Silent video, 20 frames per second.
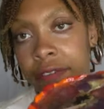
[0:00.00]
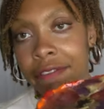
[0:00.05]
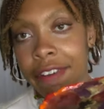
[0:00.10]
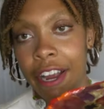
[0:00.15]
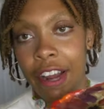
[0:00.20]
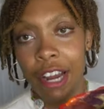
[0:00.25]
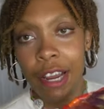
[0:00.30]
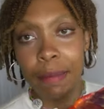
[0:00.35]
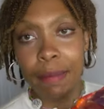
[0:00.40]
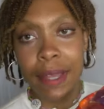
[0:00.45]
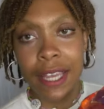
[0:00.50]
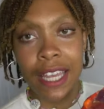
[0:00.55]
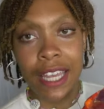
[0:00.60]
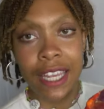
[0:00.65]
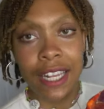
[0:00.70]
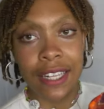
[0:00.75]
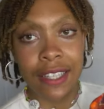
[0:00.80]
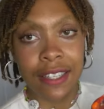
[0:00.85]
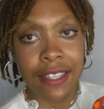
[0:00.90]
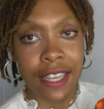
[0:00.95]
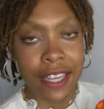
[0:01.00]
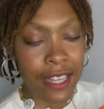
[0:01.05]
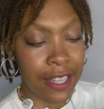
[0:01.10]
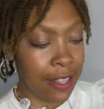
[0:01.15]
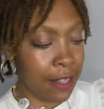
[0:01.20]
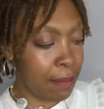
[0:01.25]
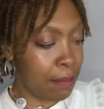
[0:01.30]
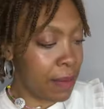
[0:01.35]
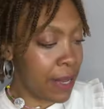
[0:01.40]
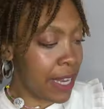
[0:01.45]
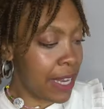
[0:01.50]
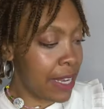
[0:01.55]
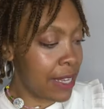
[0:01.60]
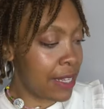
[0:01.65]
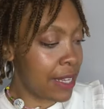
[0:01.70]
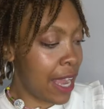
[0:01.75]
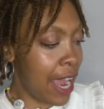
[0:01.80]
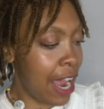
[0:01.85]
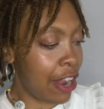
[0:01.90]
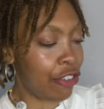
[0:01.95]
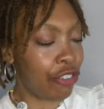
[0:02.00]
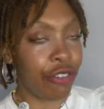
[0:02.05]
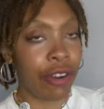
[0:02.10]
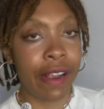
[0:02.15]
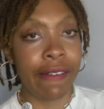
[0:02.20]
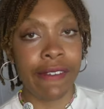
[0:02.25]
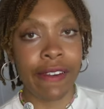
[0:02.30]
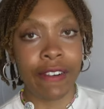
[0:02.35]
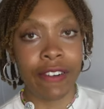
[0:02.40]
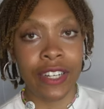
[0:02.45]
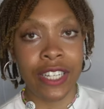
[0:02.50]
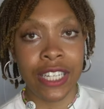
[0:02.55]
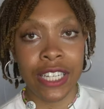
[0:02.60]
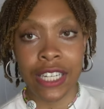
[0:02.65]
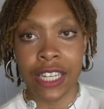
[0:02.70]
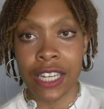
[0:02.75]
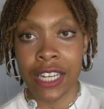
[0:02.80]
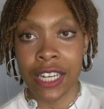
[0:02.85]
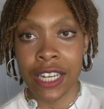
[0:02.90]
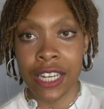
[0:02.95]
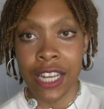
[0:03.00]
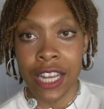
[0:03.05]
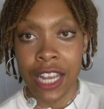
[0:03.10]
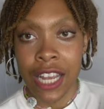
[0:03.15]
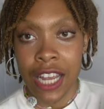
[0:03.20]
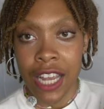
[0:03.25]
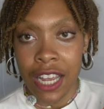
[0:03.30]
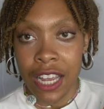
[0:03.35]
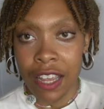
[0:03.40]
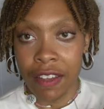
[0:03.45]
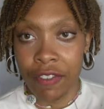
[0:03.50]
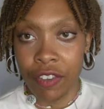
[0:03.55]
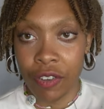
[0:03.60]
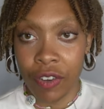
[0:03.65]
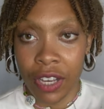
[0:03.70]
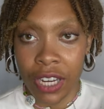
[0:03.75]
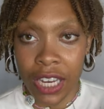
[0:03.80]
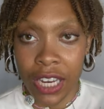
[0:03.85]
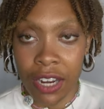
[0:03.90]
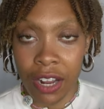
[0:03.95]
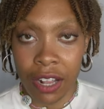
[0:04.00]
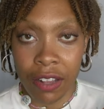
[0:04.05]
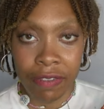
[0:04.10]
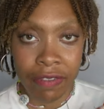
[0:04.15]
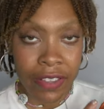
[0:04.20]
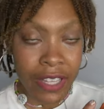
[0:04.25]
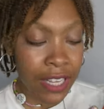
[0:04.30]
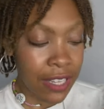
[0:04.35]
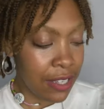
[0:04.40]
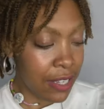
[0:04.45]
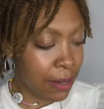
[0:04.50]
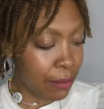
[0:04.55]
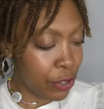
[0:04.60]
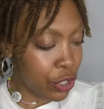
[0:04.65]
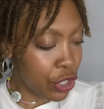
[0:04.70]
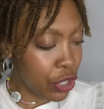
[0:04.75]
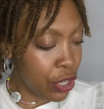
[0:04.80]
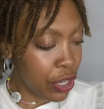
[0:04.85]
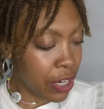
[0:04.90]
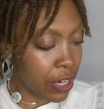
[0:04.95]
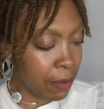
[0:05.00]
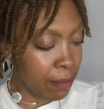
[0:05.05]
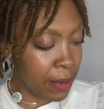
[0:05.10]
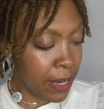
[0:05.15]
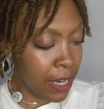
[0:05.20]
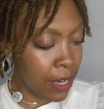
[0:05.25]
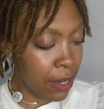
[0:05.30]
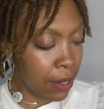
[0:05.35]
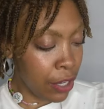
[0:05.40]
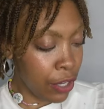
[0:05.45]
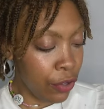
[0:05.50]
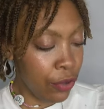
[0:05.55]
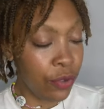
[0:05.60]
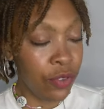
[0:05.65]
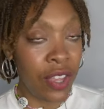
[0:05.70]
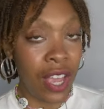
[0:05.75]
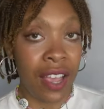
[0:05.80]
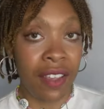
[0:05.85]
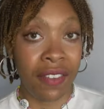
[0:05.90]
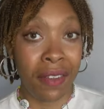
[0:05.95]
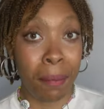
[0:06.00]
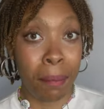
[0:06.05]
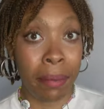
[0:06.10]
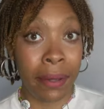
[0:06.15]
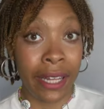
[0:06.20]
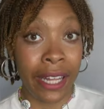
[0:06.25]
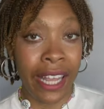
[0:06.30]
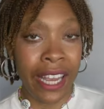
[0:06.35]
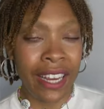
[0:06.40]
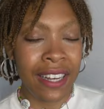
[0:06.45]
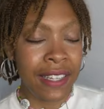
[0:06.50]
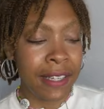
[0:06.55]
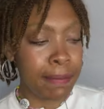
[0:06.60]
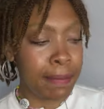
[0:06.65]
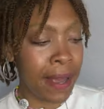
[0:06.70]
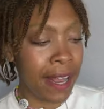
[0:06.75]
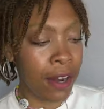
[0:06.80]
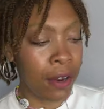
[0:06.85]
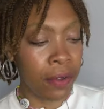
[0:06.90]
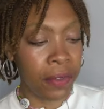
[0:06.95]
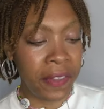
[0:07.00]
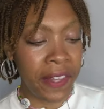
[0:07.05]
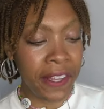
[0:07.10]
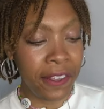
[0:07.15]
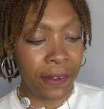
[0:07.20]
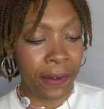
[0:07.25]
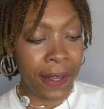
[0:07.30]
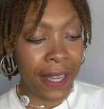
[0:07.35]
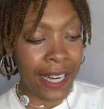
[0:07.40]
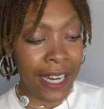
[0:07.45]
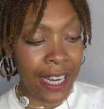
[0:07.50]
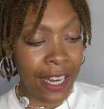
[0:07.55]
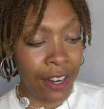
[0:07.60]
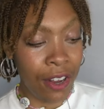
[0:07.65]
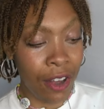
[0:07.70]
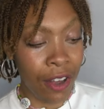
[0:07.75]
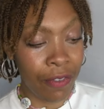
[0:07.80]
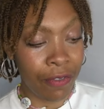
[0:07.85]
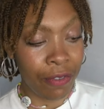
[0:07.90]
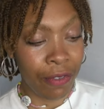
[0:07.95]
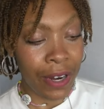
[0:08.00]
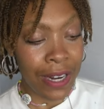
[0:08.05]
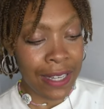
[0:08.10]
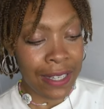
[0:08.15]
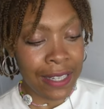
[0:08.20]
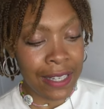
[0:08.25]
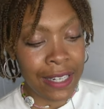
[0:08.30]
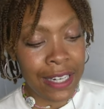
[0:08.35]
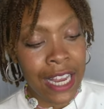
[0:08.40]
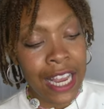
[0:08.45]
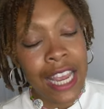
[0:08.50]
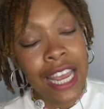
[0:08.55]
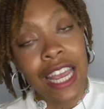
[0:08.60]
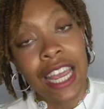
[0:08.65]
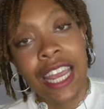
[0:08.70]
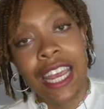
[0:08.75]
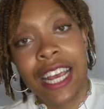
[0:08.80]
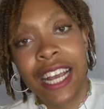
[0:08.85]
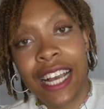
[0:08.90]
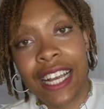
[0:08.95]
very big. It's like the biggest ashtray I've ever seen. If you could eat off this, I'm sure it could be used as a plate, but I don't think you can eat off resin. It